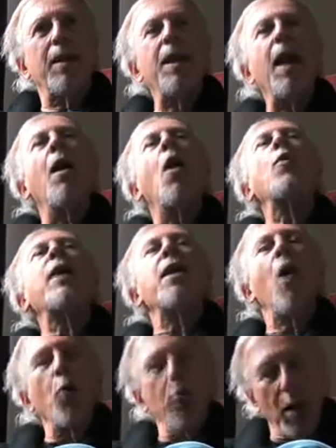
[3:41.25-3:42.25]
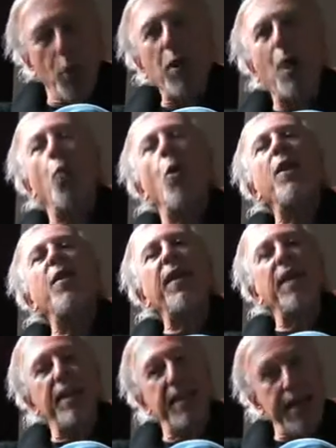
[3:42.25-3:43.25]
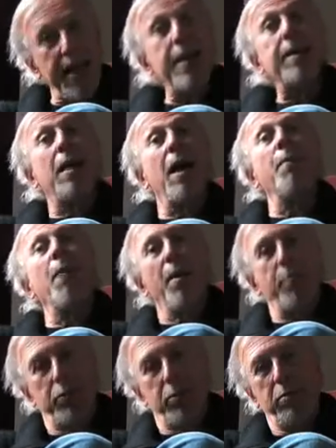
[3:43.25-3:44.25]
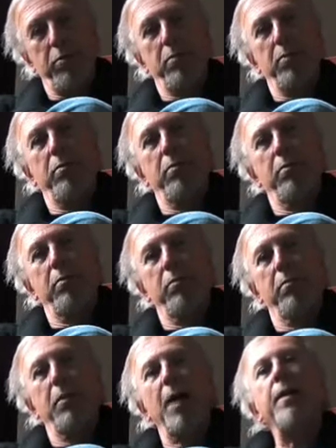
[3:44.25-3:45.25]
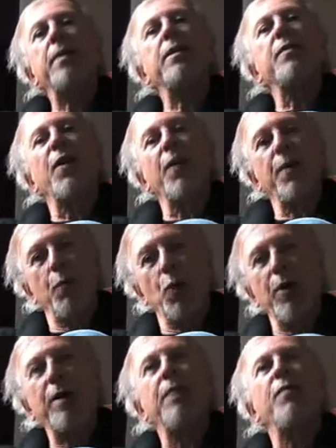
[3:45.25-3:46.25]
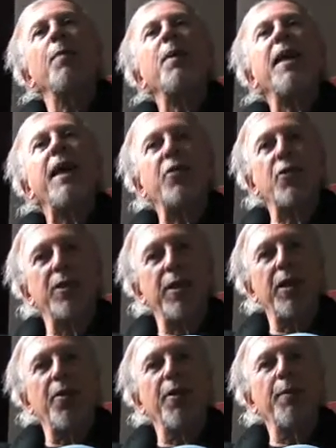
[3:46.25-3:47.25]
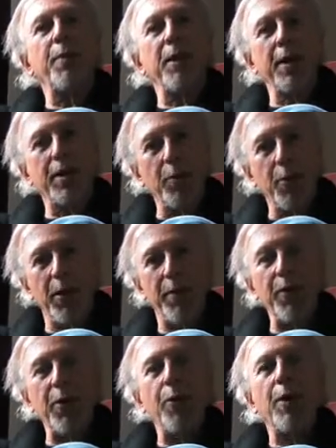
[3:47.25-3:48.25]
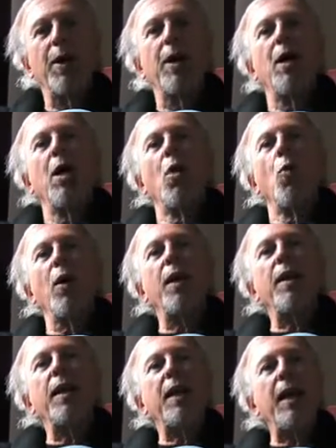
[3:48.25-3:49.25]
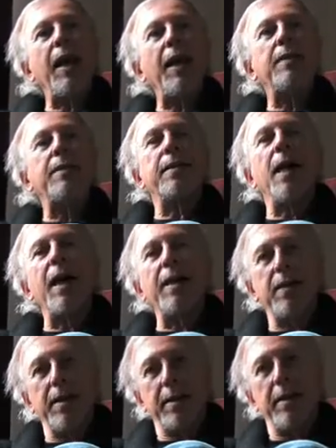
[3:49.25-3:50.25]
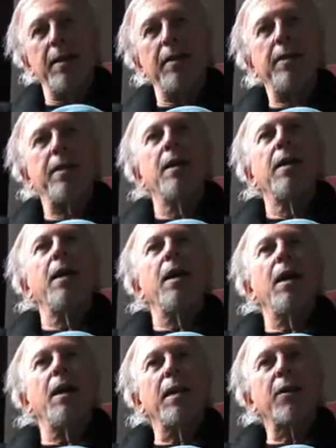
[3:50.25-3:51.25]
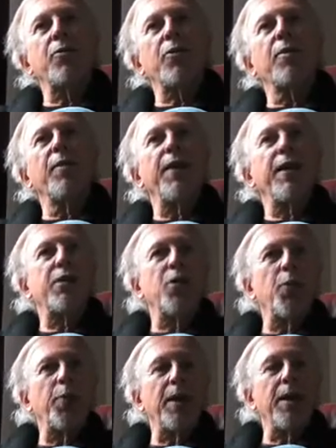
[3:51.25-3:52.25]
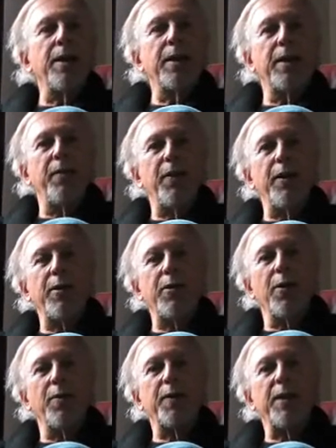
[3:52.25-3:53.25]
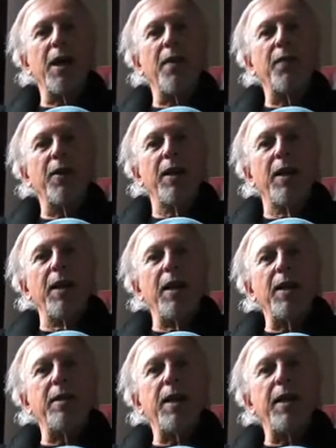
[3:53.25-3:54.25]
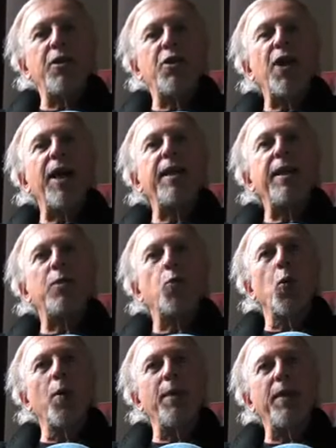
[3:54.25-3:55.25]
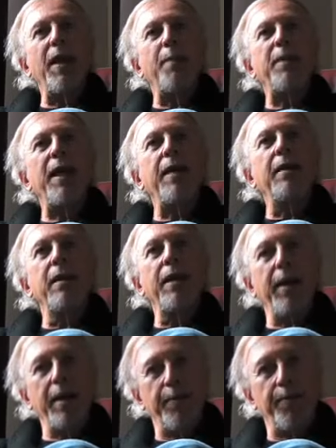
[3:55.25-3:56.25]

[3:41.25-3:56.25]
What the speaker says: Yeah. Okay. No. The one thing that did come up, and this is very important from a national security political point of view, one of the key scientists in this electrogravitic superconductivity sort of stuff is a Chinese woman named Ning Li,